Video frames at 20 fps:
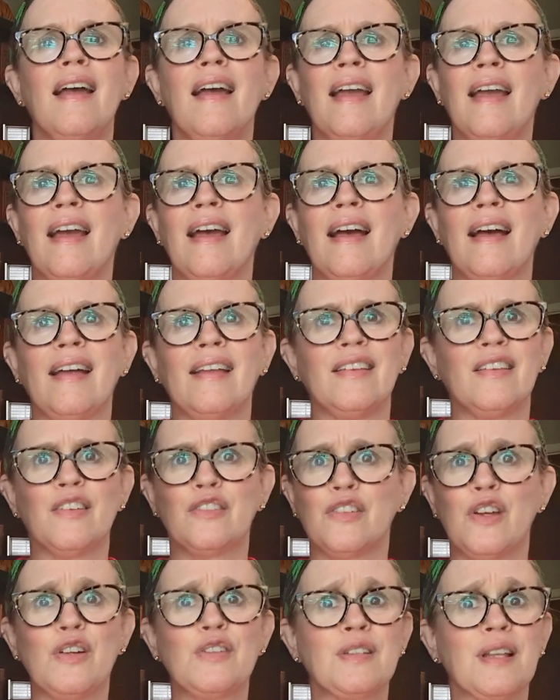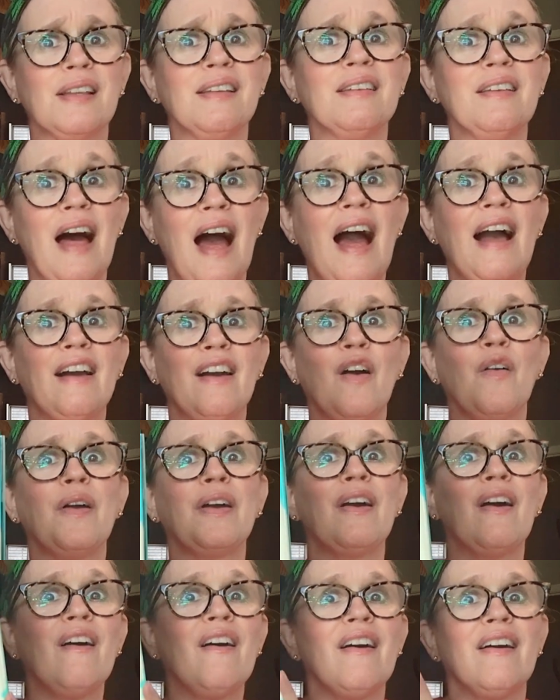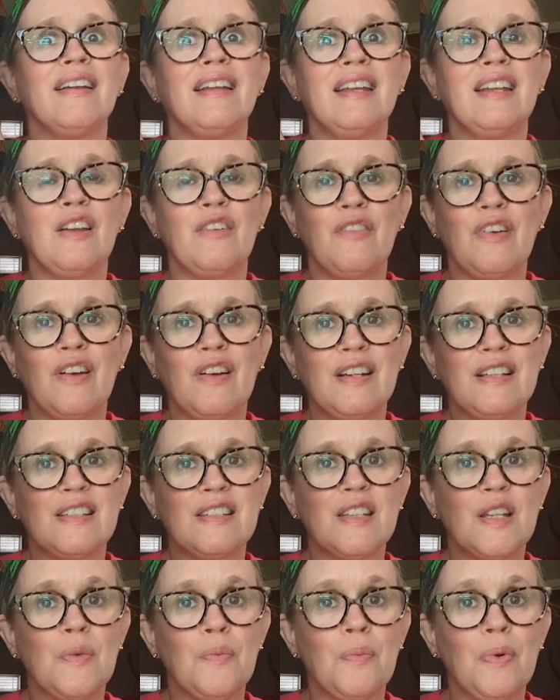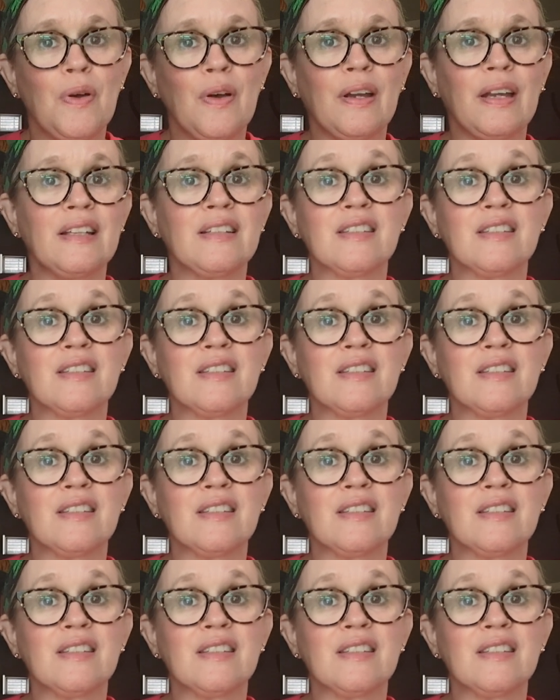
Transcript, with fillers: And there's a lot going on in a very slim book.